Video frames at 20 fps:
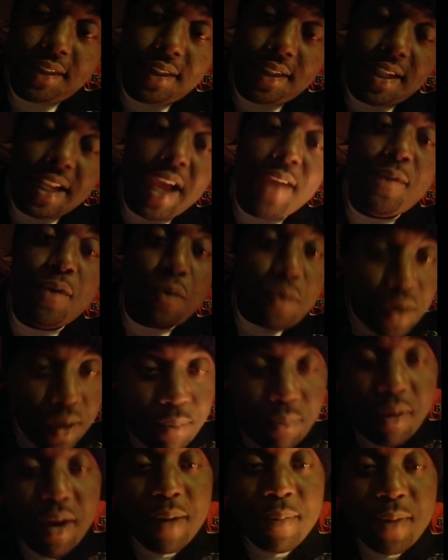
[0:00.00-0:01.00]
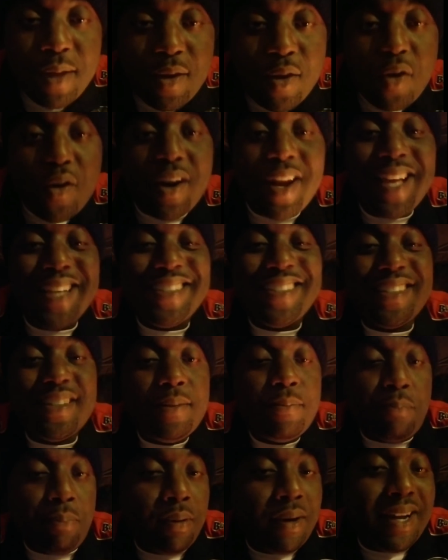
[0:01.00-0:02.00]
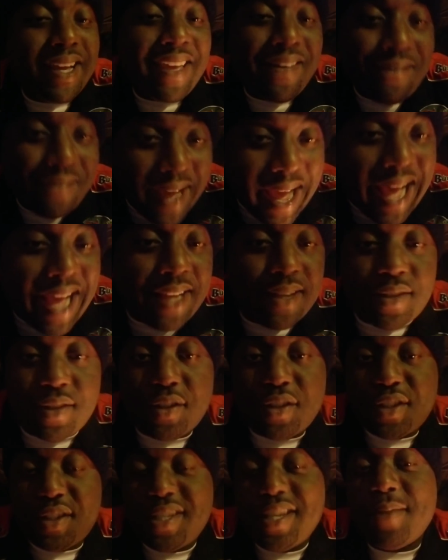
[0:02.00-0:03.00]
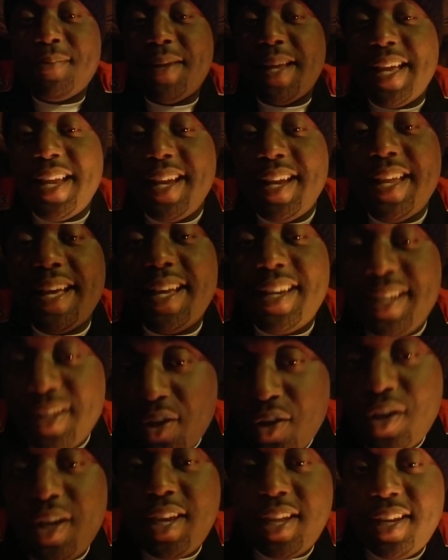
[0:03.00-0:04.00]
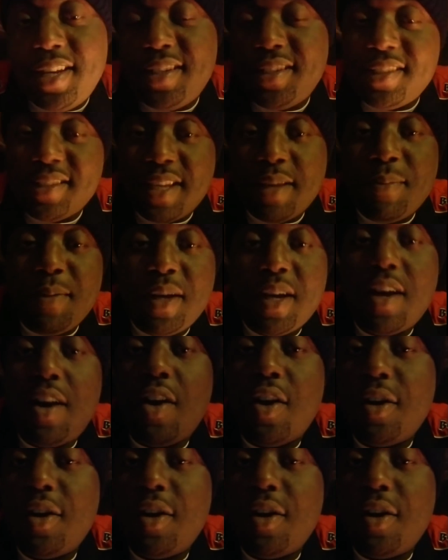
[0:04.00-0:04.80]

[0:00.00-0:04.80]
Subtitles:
Now, if you want to bring me on as a Buck advisor or something like that, then go ahead and just give me a call.